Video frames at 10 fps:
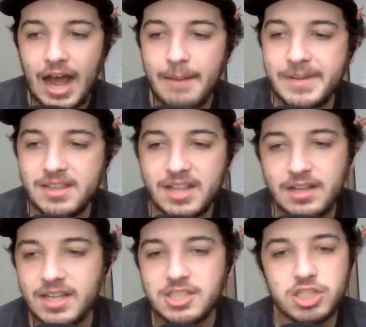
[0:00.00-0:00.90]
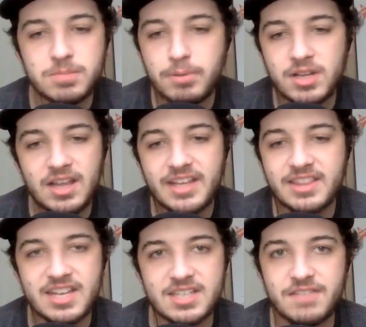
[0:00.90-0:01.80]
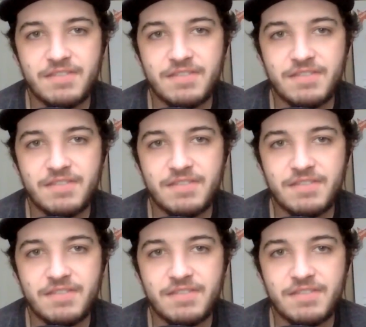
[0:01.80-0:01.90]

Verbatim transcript: I mean, let, let's just put it like this.